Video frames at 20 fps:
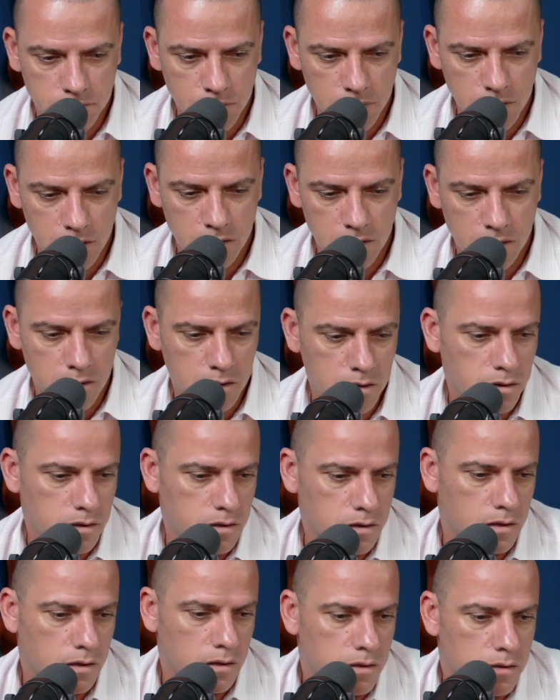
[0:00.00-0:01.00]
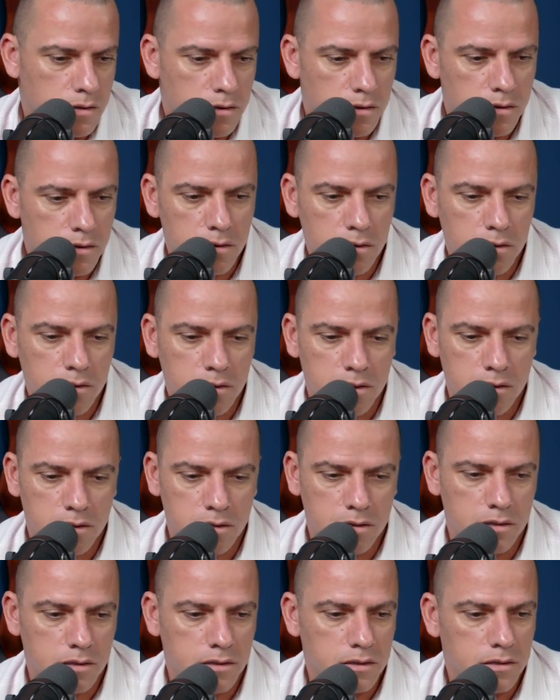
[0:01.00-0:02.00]

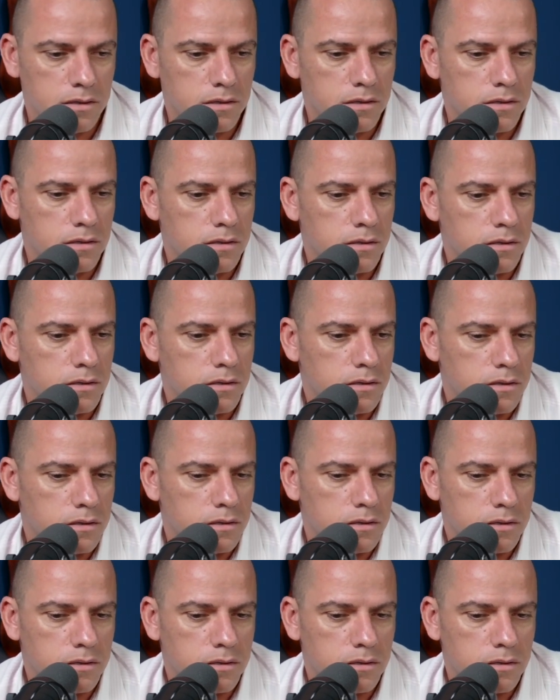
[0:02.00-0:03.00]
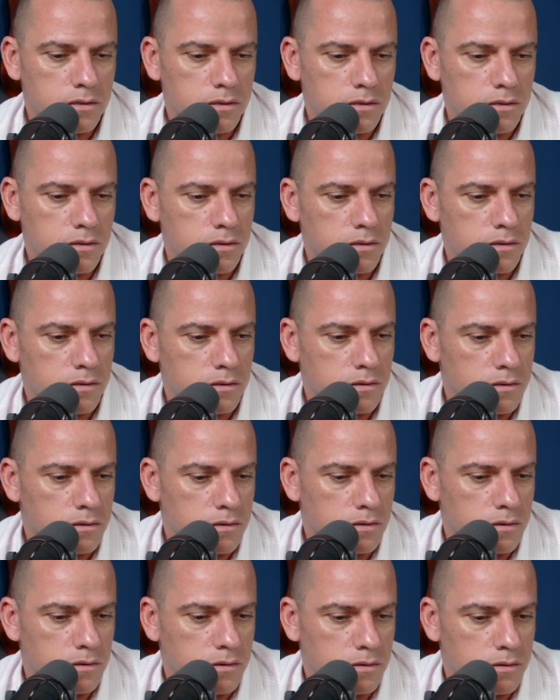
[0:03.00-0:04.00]

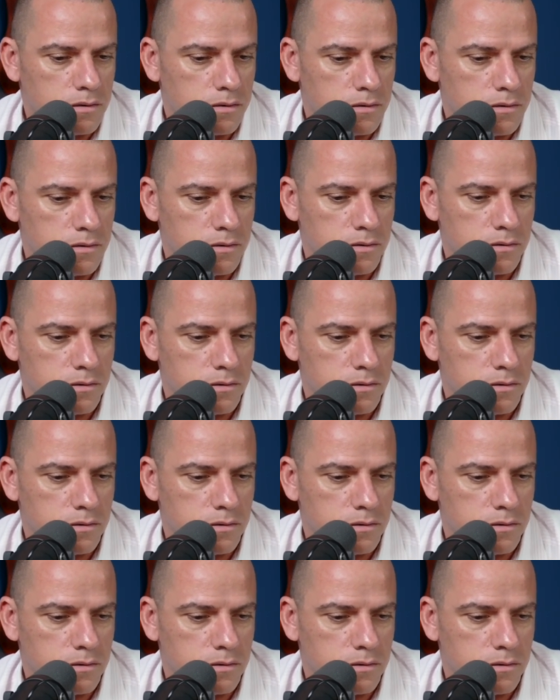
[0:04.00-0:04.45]
[no speech]